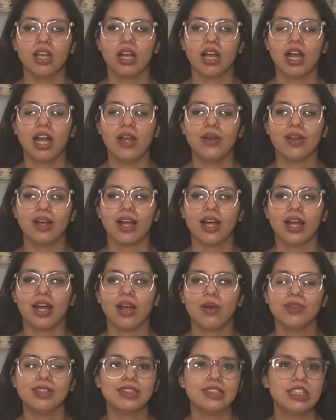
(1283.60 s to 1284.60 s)
I
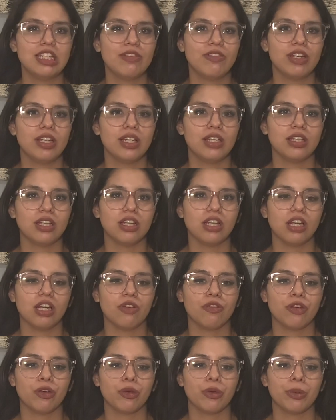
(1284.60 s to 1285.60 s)
wasn't even in the
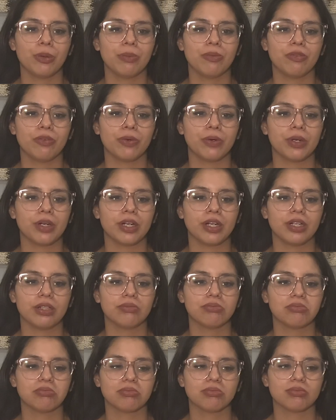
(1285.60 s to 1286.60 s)
delivery room for
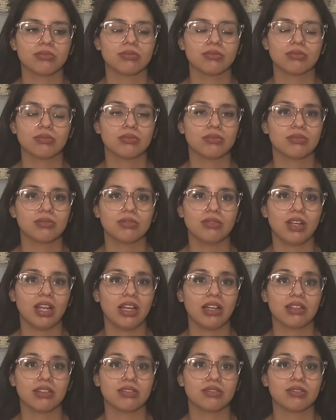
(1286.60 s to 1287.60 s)

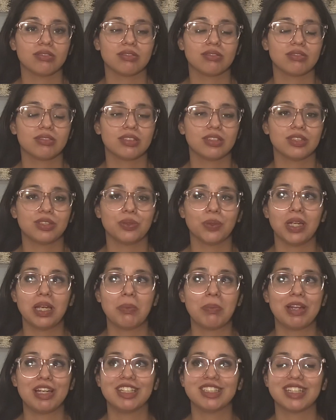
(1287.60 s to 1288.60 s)
like 20
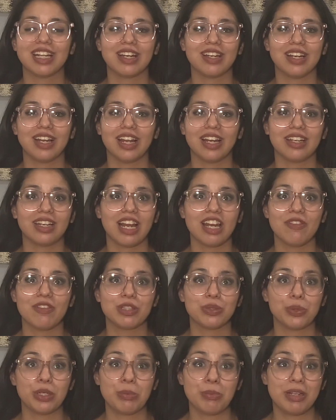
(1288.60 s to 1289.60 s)
minutes, not even
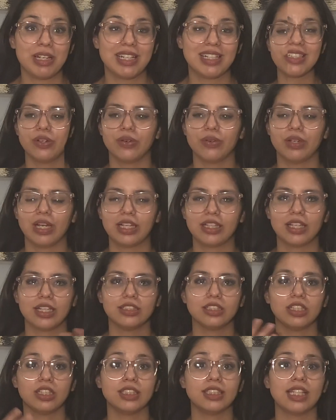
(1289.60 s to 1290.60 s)
20 minutes. You know, like they
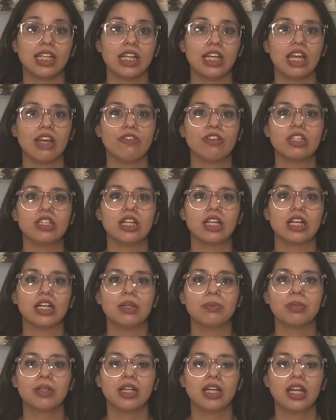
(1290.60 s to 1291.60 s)
start setting everything
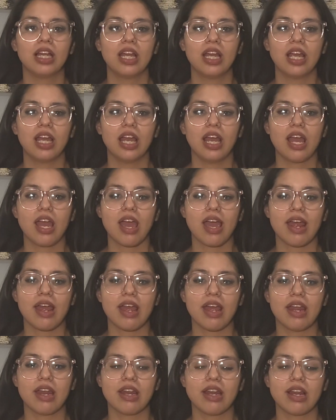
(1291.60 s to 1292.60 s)
up,
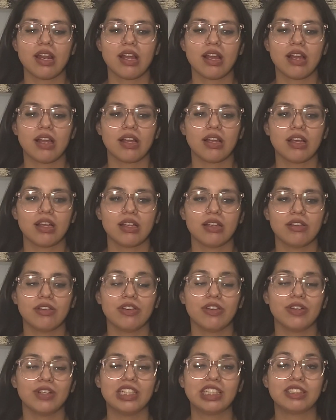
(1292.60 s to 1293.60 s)
and you
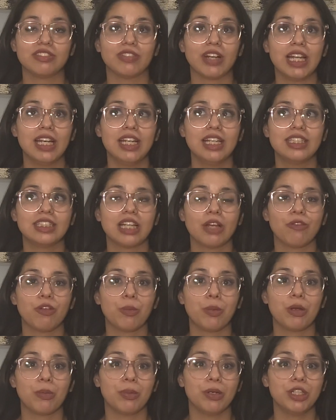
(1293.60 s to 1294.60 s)
know it's finally time for
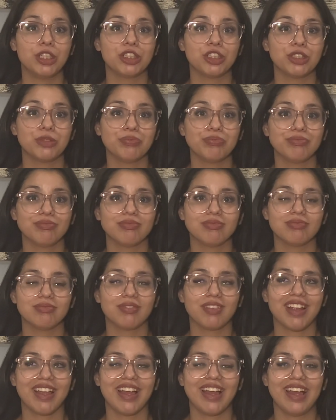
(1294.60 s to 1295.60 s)
me to push,
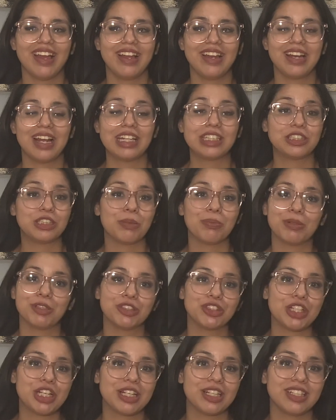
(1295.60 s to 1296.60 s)
and I start
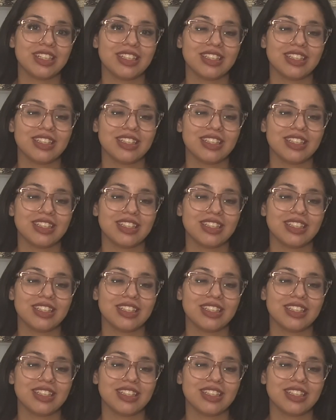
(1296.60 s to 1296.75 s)
pushing.